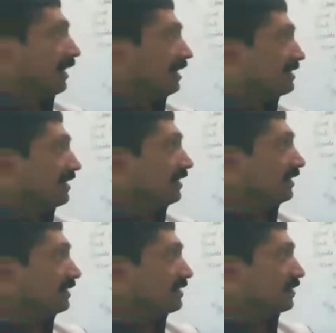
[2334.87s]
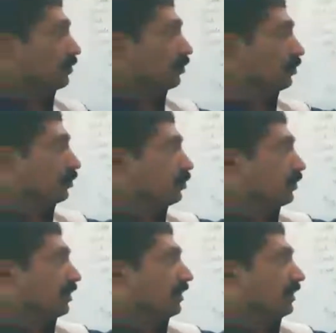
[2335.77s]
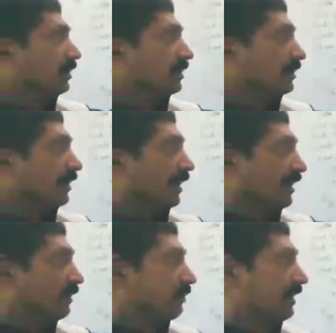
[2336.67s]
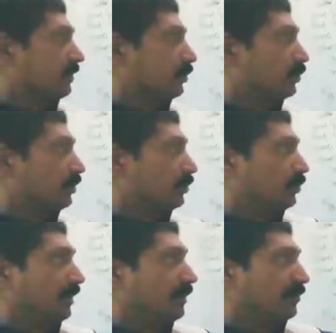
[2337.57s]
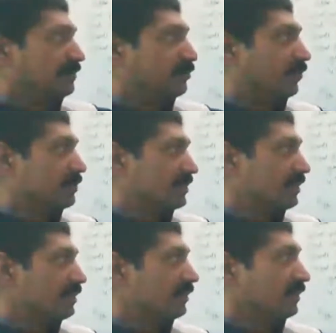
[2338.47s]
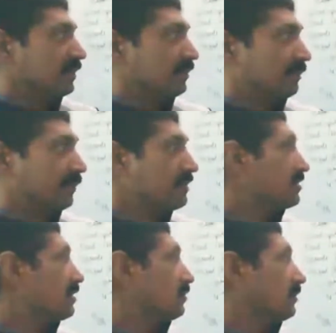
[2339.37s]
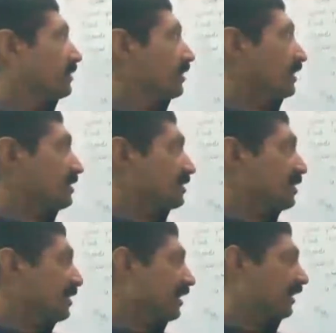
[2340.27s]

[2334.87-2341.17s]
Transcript: Sn is equal to n by 2 into a plus, because here the first term that is 3